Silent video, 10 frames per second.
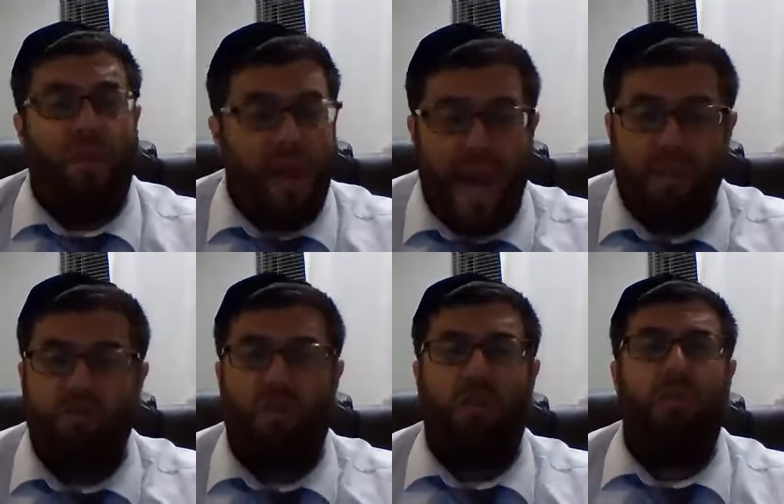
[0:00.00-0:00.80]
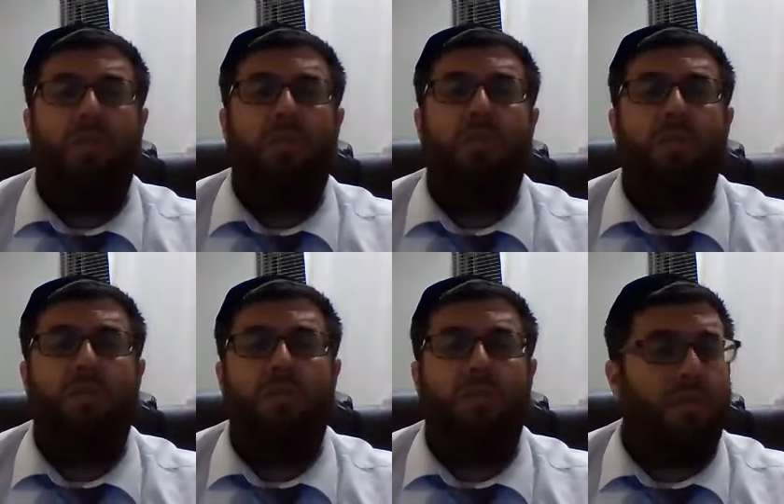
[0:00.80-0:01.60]
Financial,
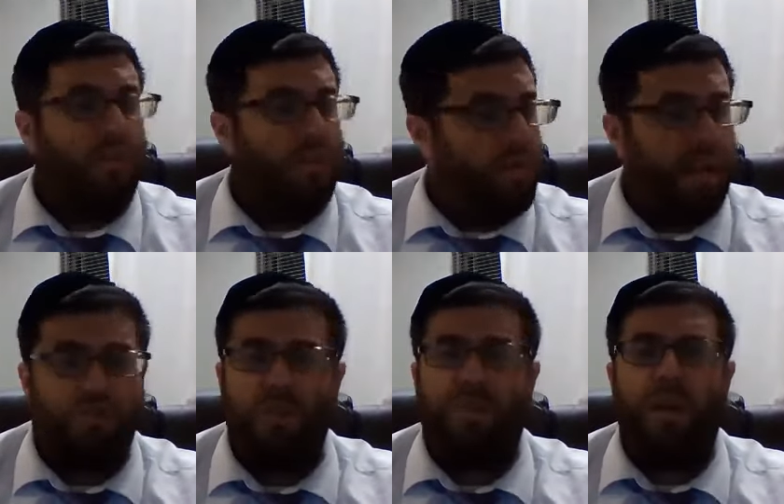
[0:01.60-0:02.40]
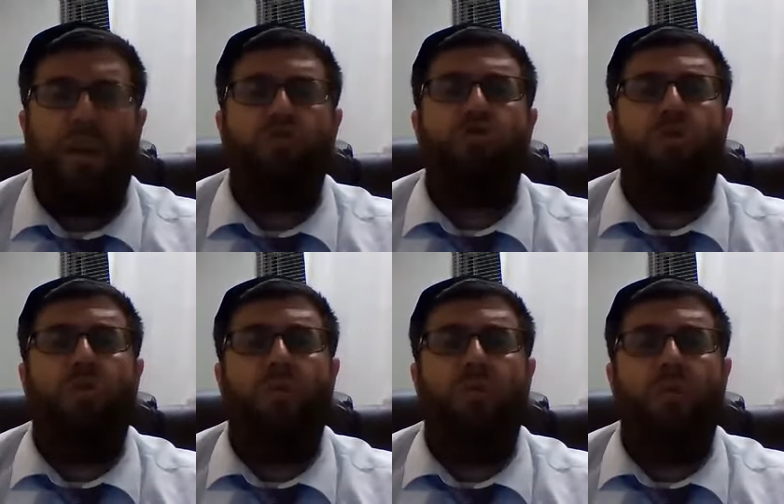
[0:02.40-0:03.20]
not cheap being a Jew,